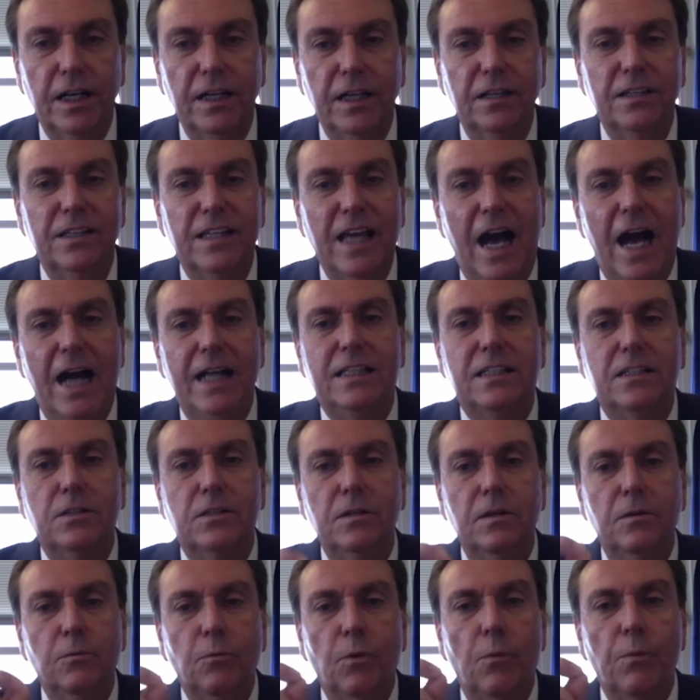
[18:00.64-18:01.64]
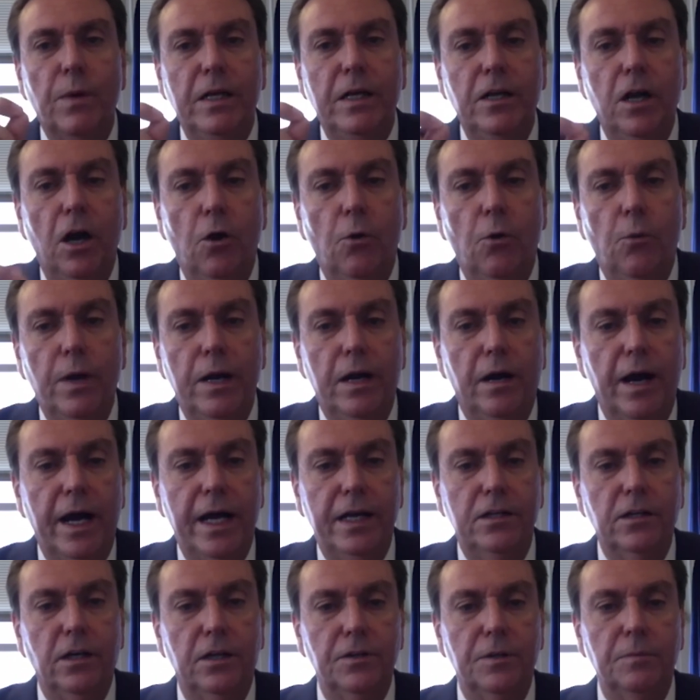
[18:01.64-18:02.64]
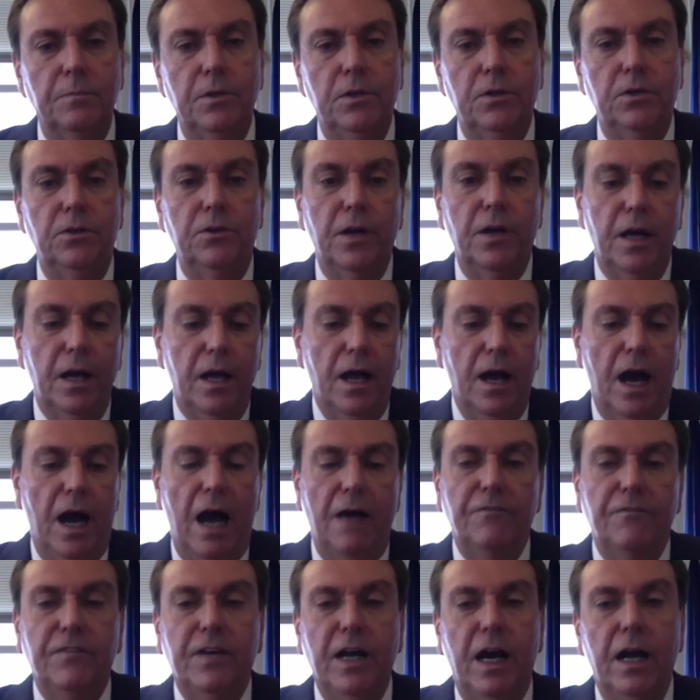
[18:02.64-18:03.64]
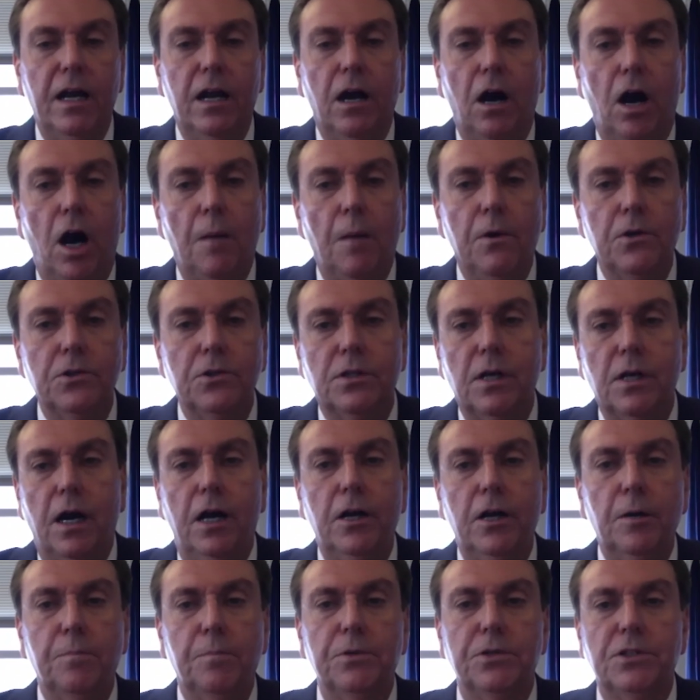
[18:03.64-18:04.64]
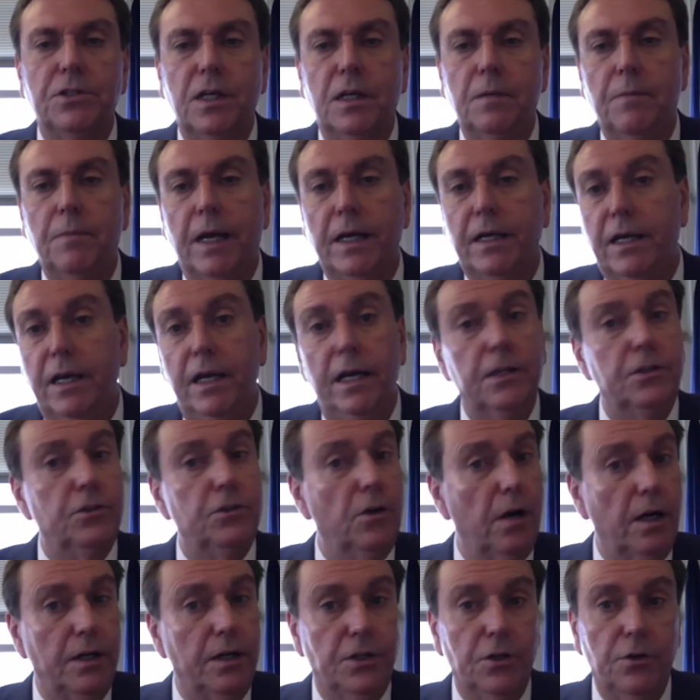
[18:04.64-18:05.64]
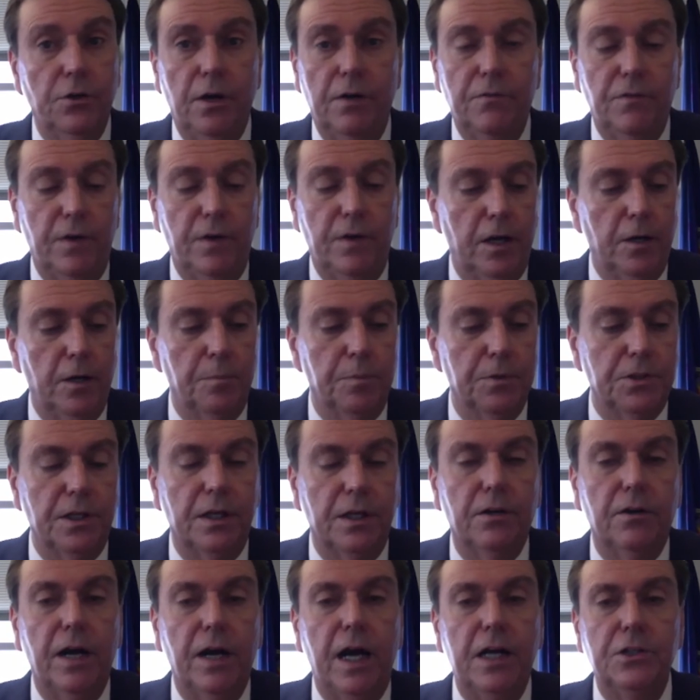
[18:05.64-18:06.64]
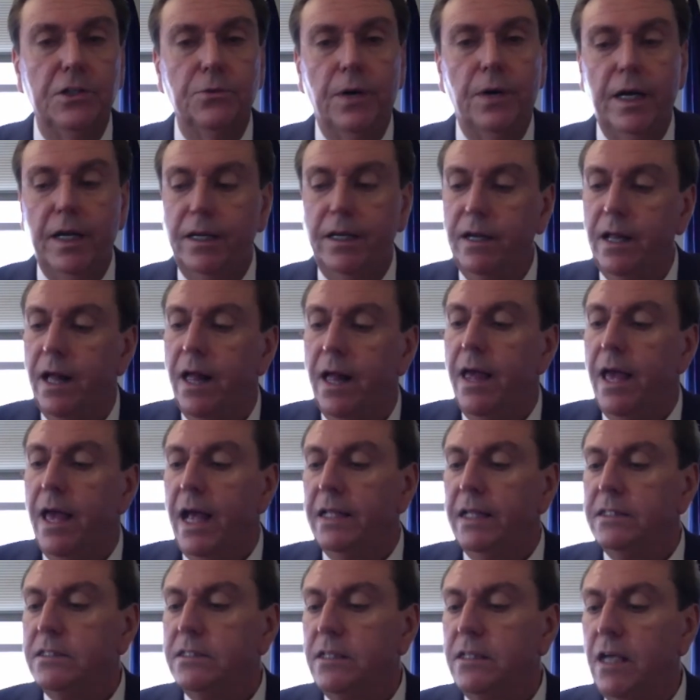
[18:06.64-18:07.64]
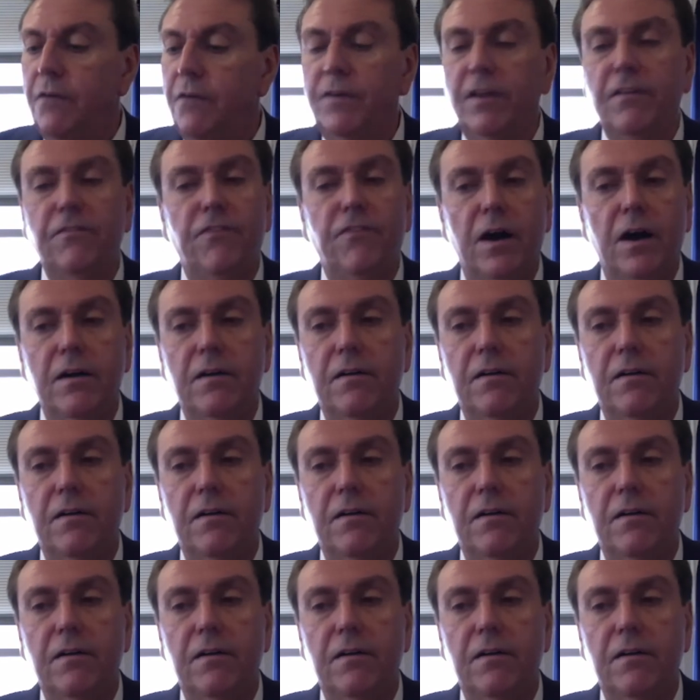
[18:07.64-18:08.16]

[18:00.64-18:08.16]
That's when we know we land on the moon. I've got almost 100% of my kids, or I do have 100% graduating, and 75%